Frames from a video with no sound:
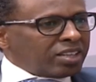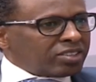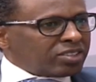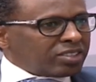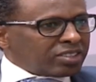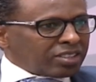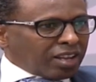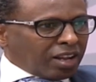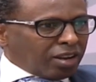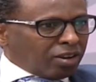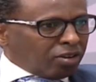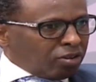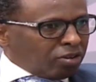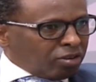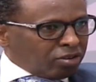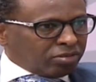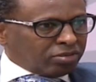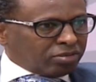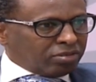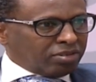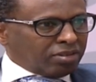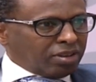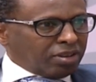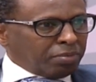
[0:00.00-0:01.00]
is a
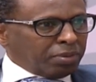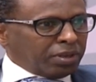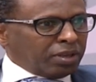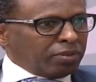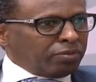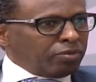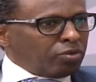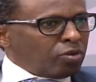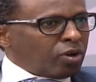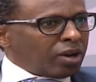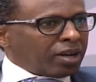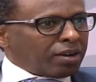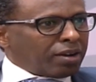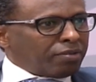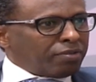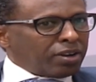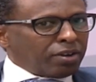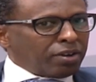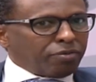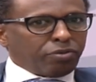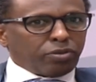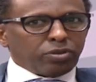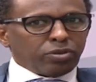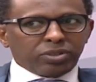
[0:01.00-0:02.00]
lot. I mean, if you are
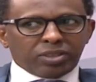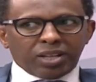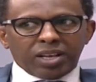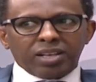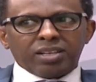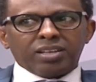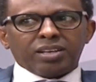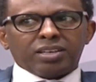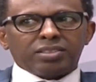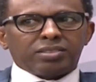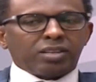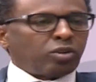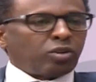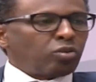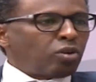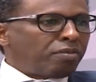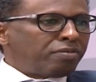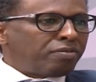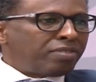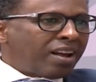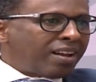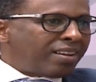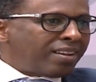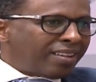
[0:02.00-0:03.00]
governor for 10 years and you
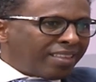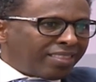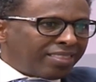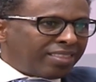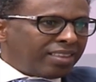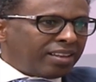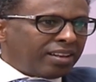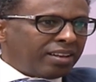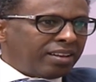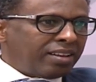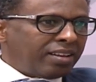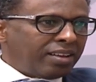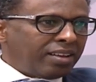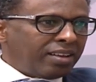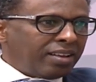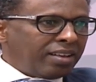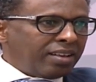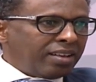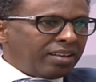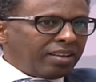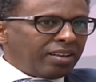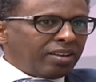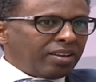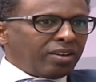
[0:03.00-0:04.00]
have done nothing,
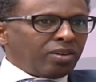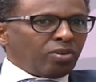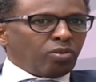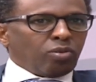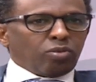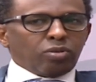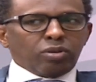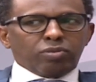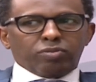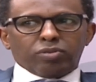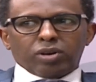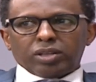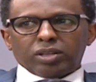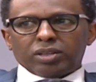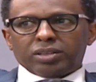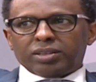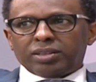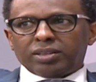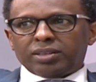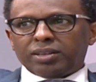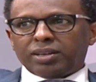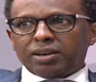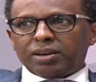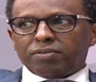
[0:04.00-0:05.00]
or if you are
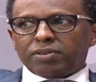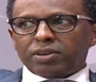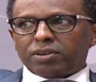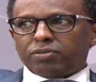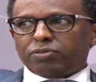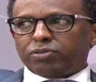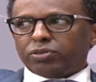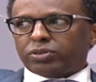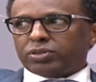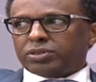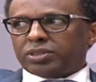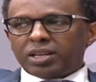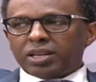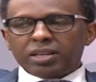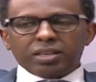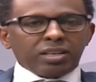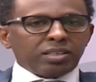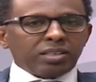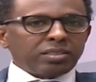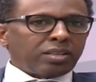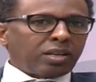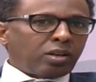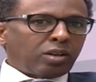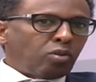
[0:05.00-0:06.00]
governor for 10
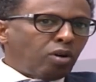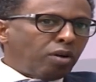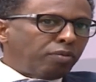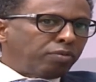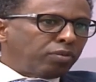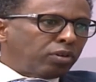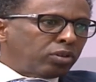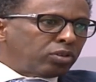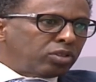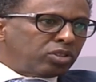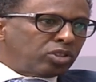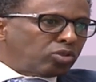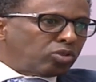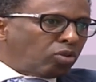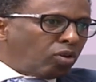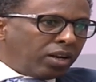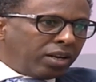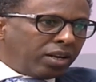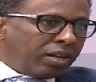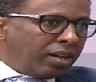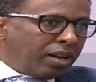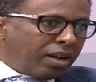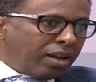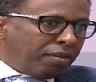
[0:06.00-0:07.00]
years and you have not
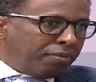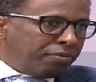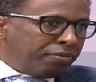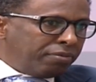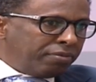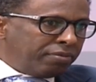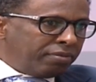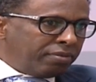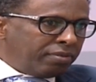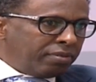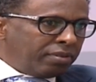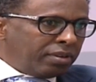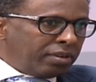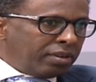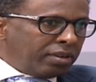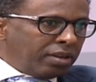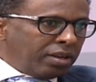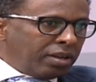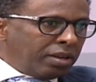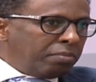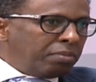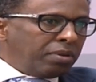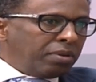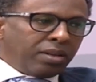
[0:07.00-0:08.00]
stolen enough,
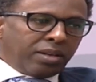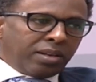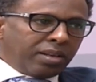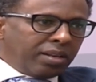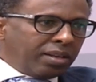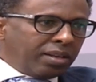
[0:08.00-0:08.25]
I mean,